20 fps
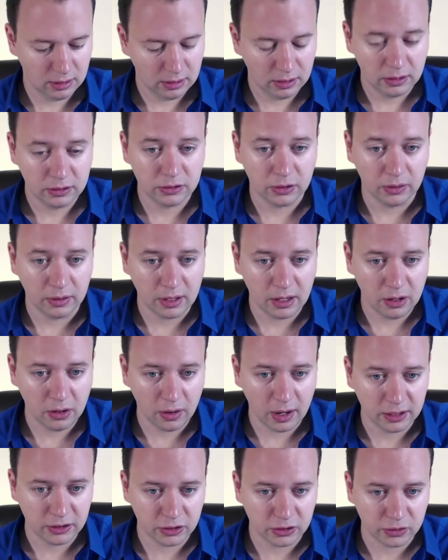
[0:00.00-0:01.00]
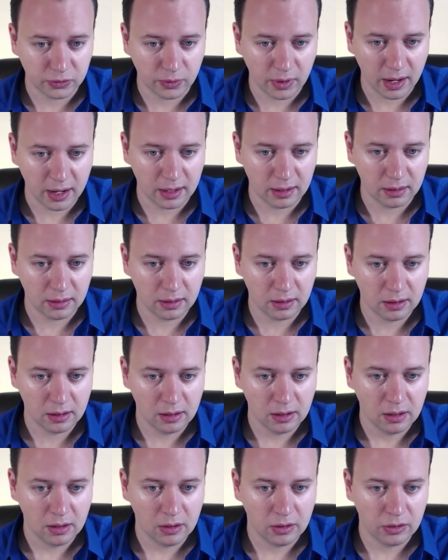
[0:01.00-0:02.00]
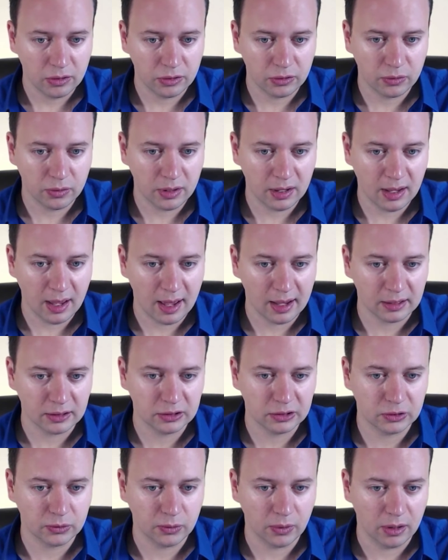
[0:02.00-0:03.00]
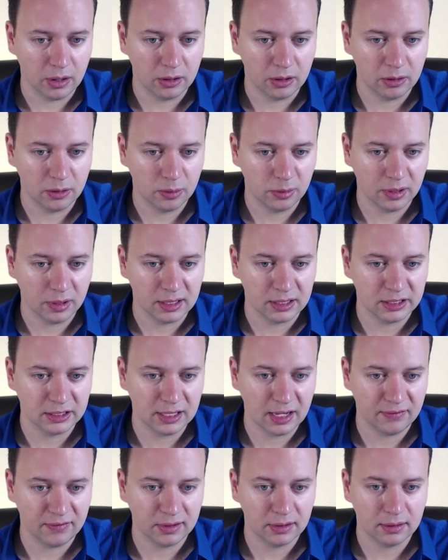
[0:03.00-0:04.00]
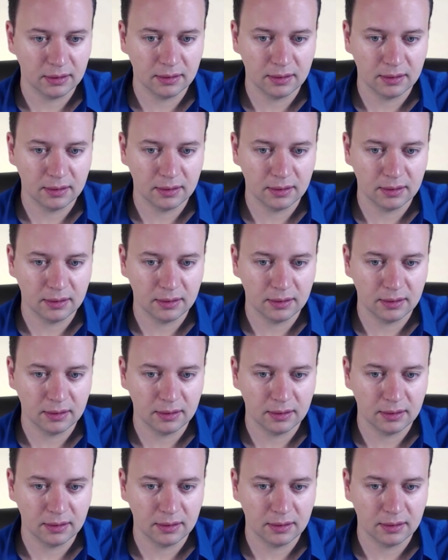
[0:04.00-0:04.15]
So here I just write 3x squared plus 7.